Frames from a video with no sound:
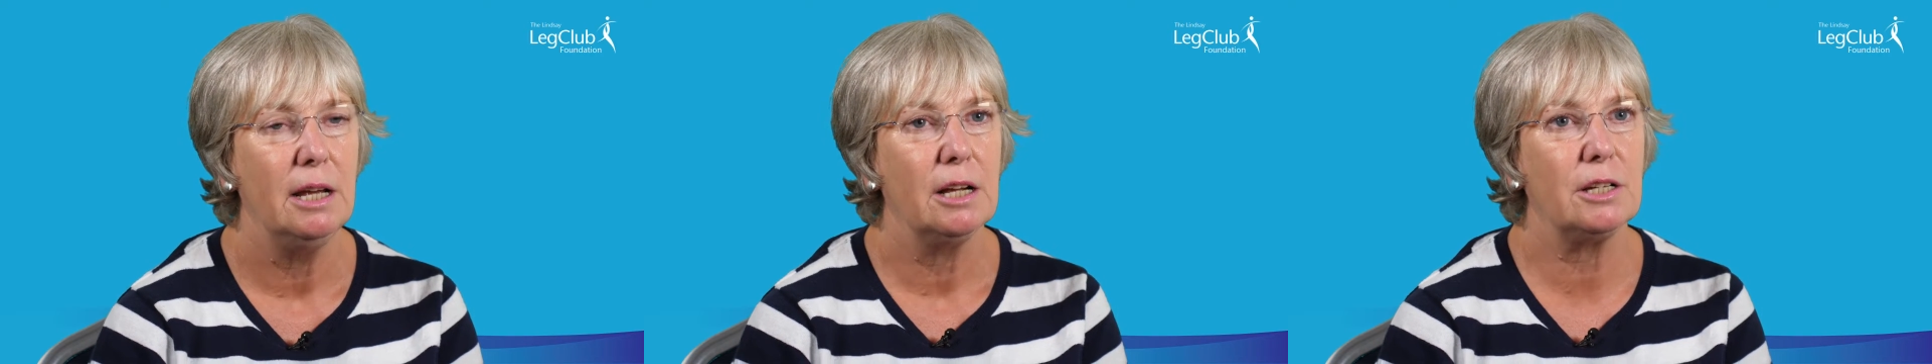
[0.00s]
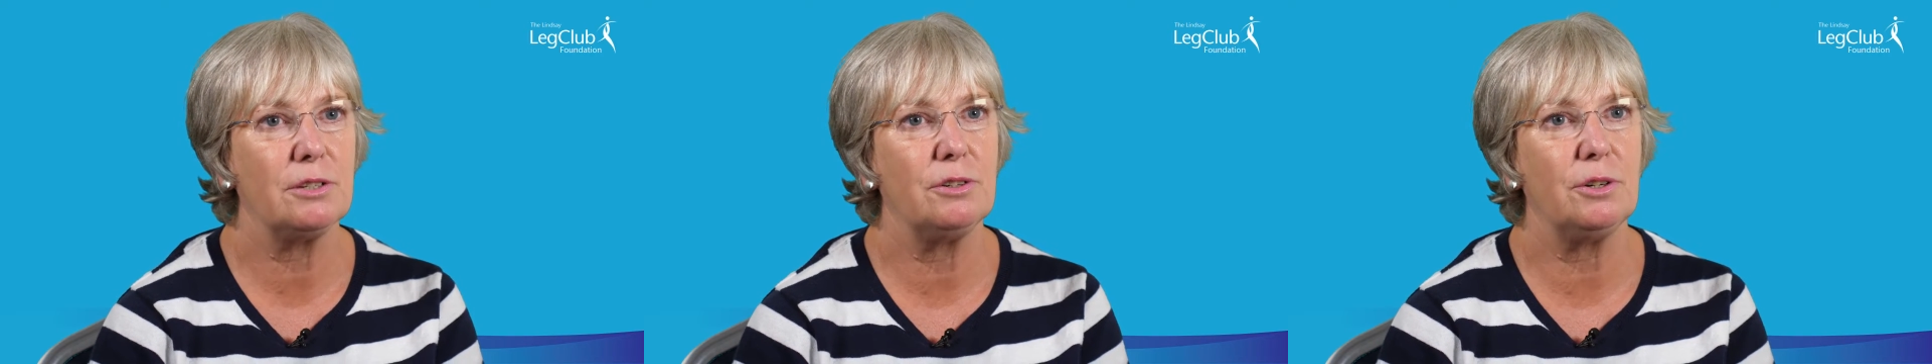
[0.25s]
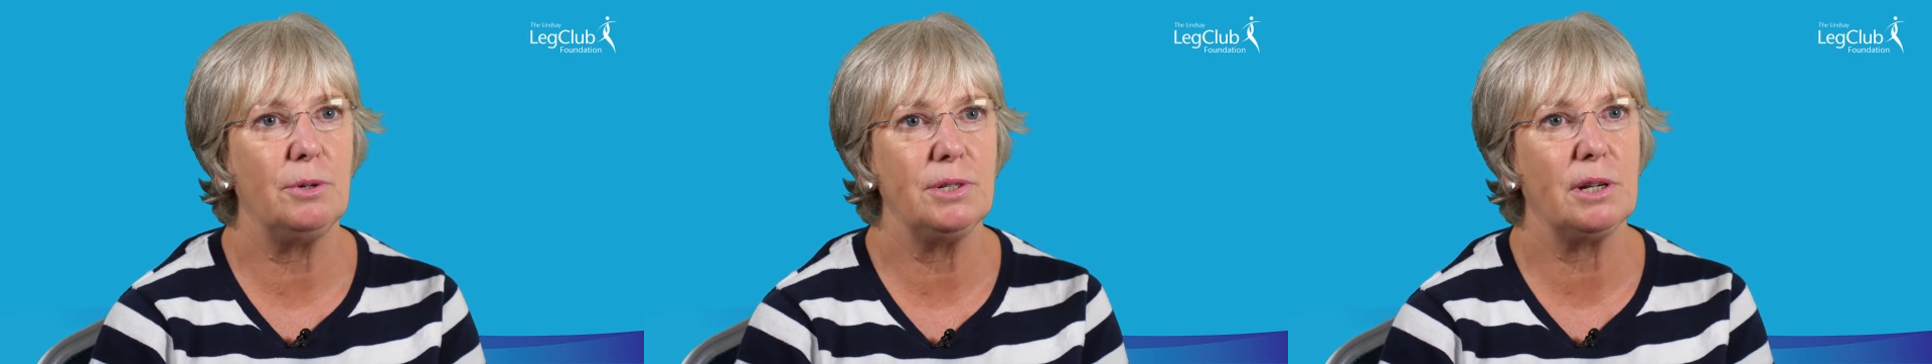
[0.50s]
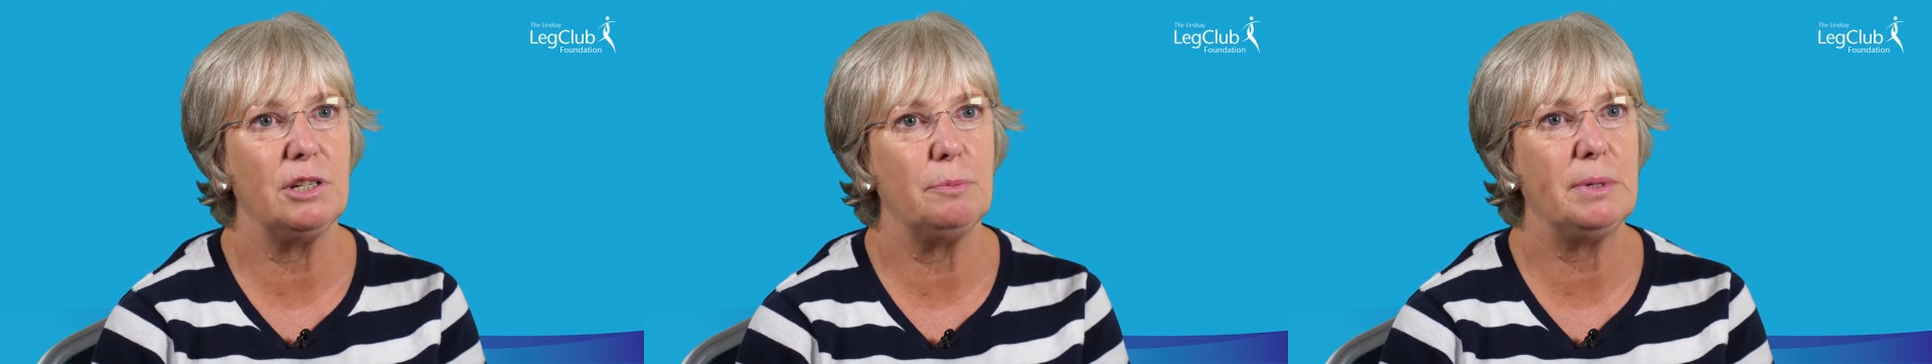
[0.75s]
because there's always
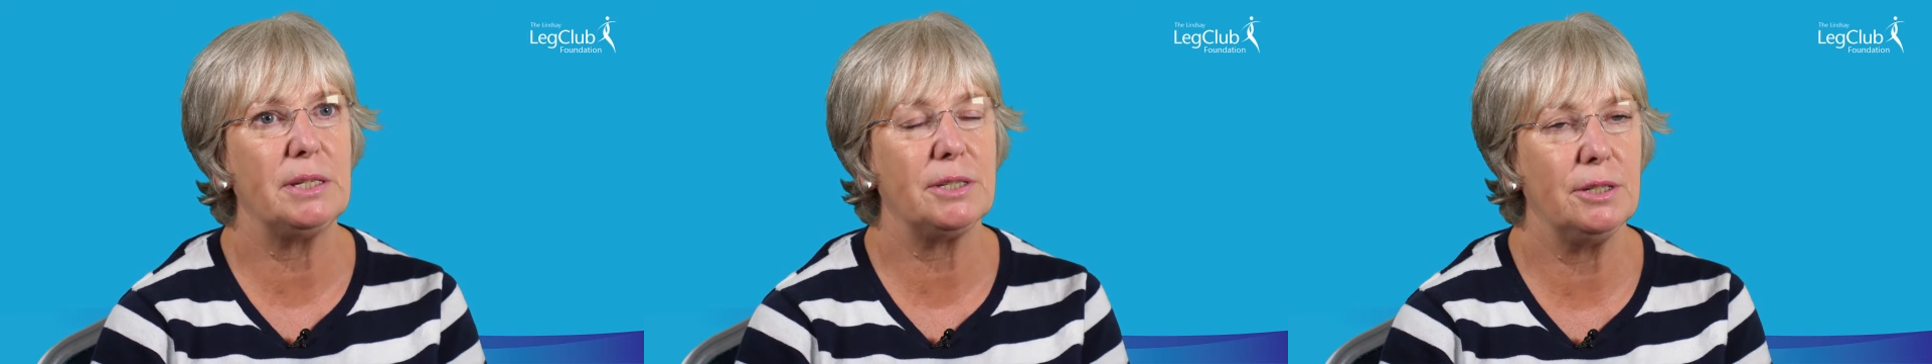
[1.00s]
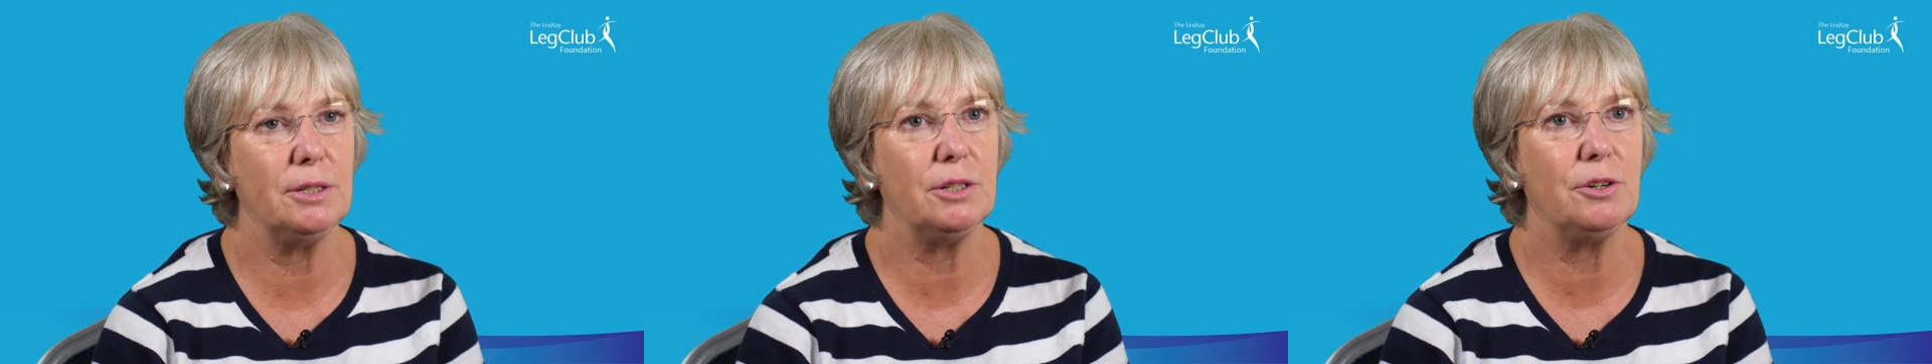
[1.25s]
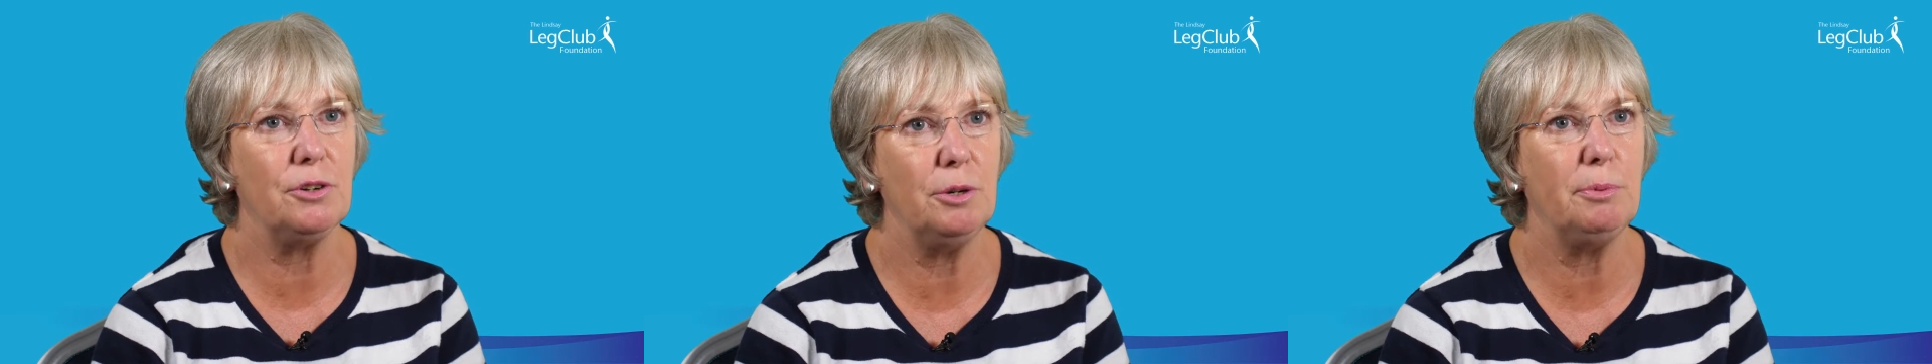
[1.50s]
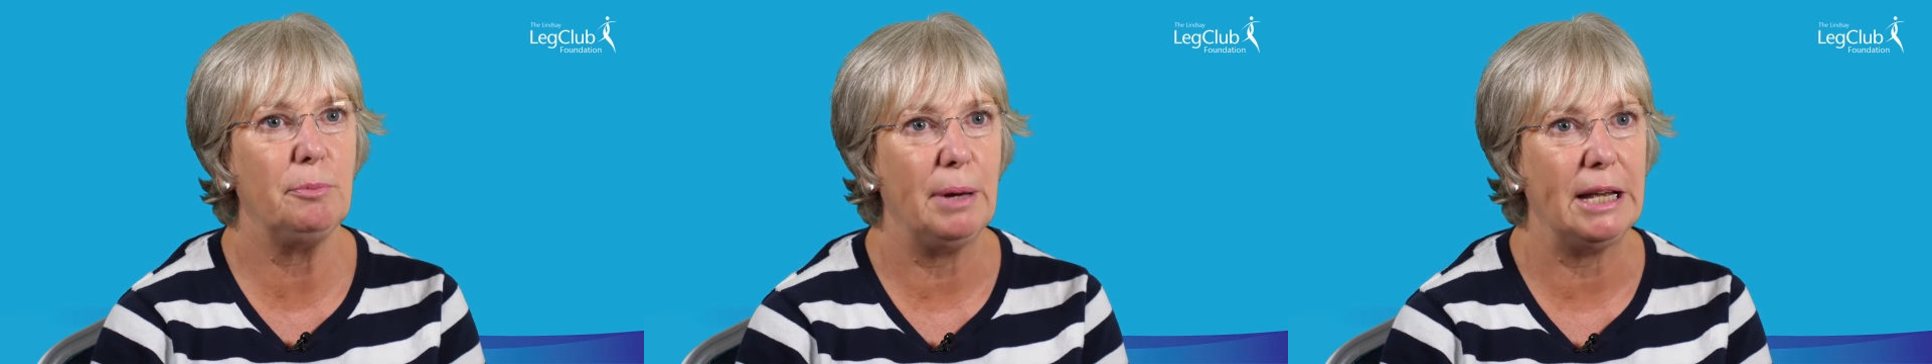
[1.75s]
going to be a certain
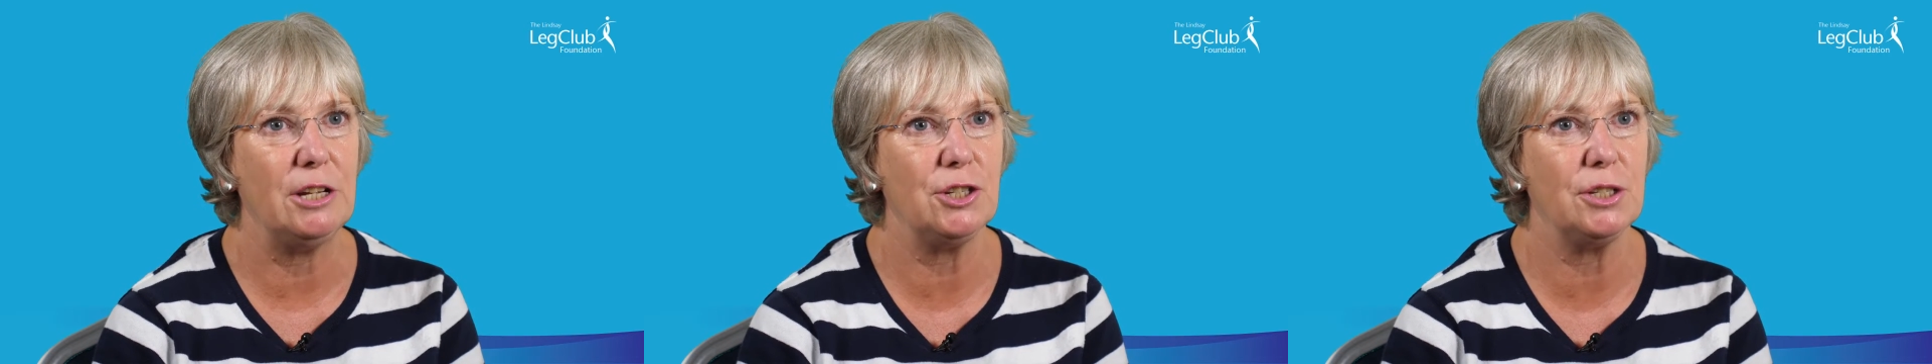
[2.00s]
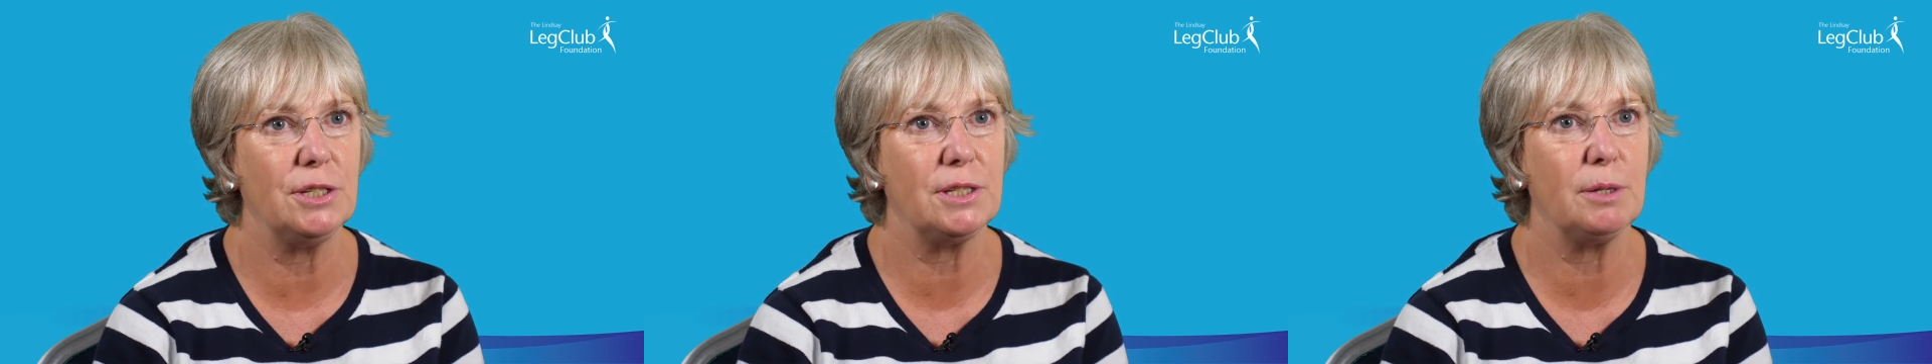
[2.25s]
group of patients